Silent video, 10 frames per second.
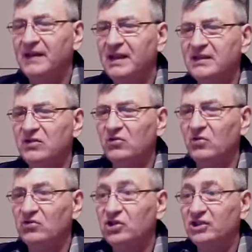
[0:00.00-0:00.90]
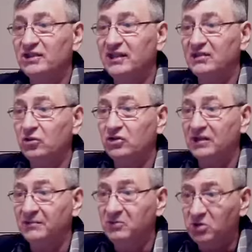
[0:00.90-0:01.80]
Thank you, Lord Jesus, that you
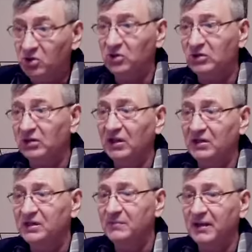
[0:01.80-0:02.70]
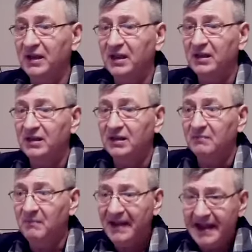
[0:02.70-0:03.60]
subdued under me
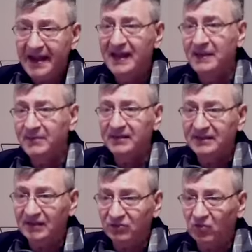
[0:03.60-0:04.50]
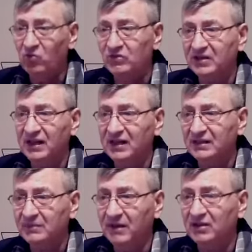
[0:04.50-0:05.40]
my enemies that rose
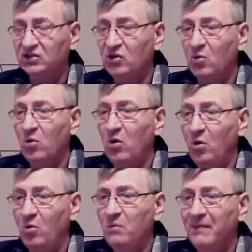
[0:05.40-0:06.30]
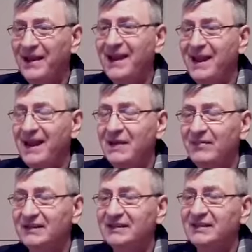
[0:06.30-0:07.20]
against me. So all my
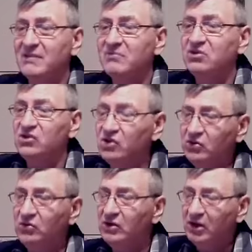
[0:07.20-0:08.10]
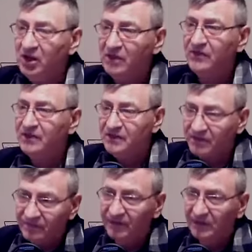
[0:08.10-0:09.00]
enemies subdue under
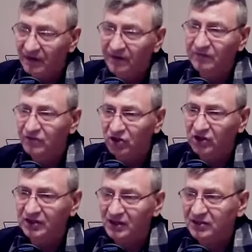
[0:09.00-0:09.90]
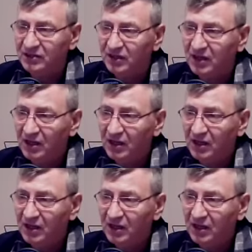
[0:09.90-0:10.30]
the feet of Jesus.